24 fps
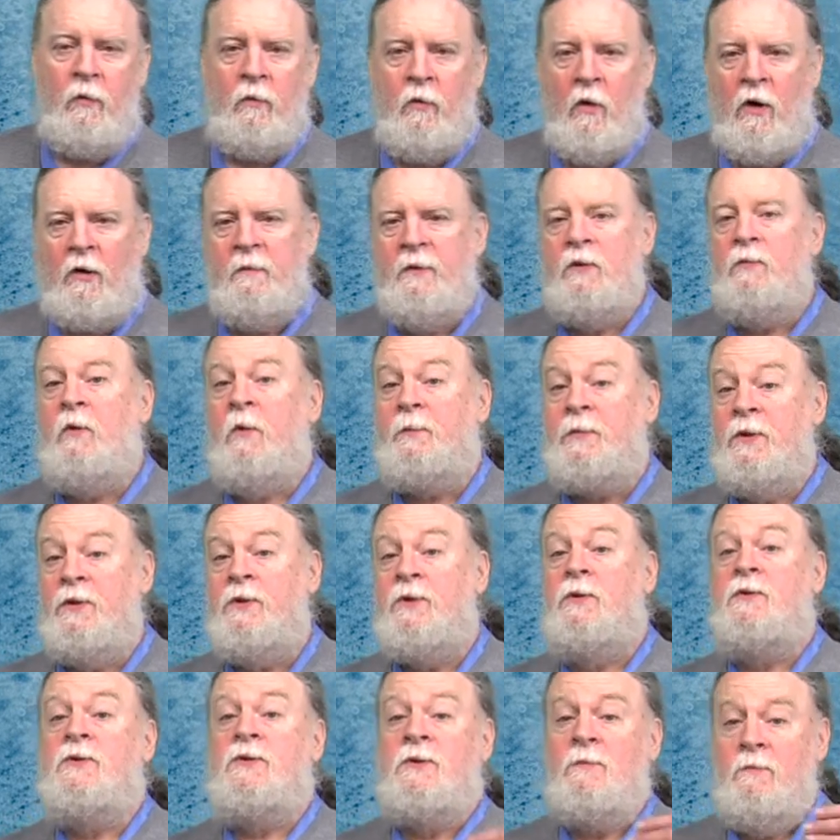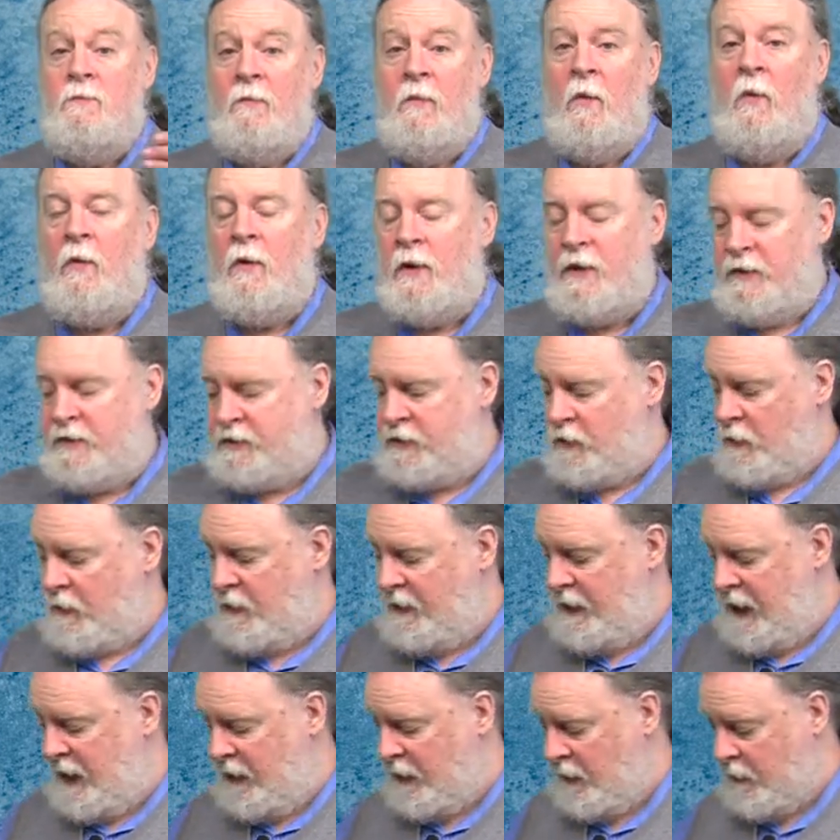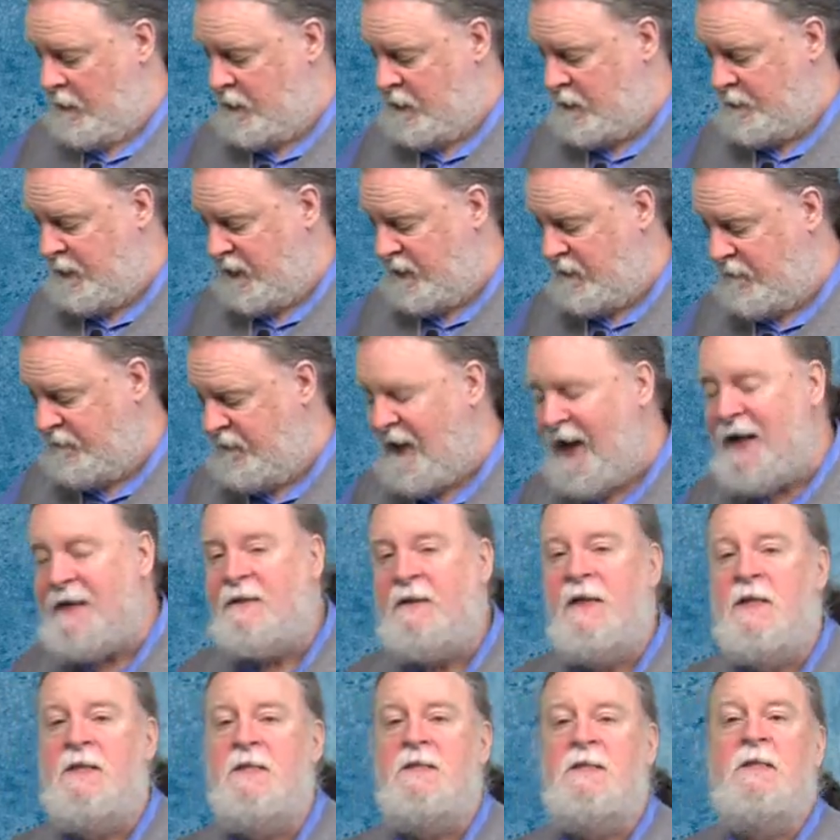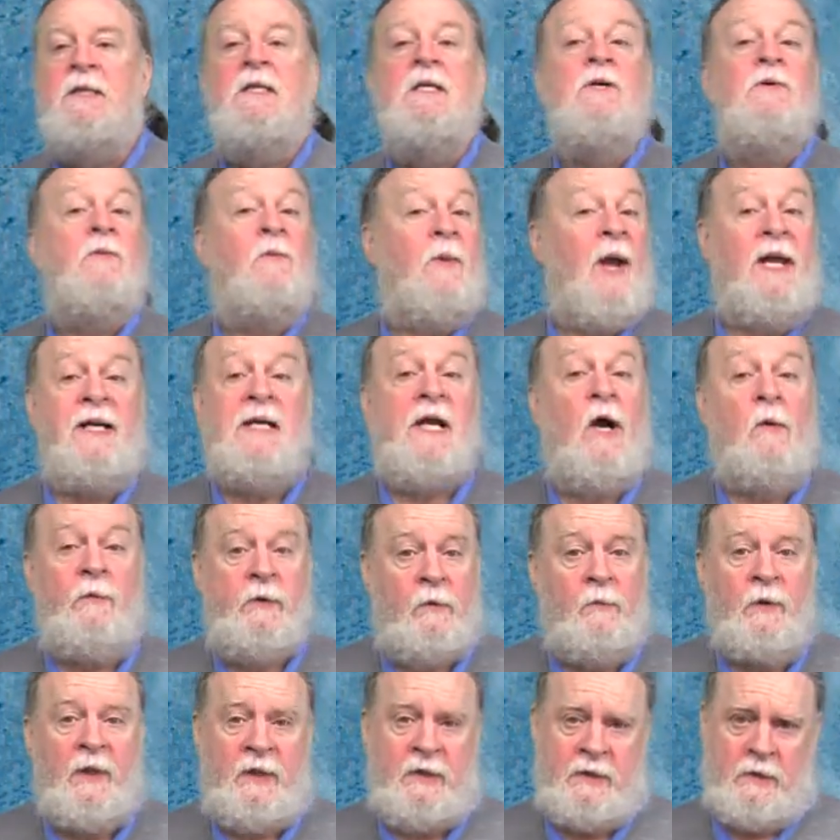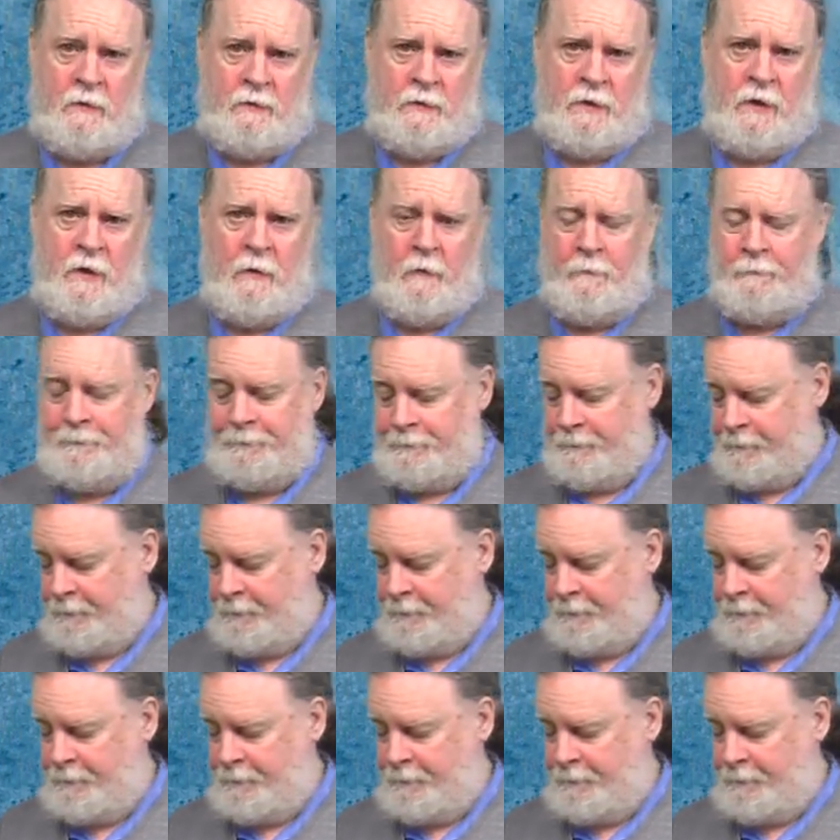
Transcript: warming will produce more tornadoes. But the fact is, right now we really don't know.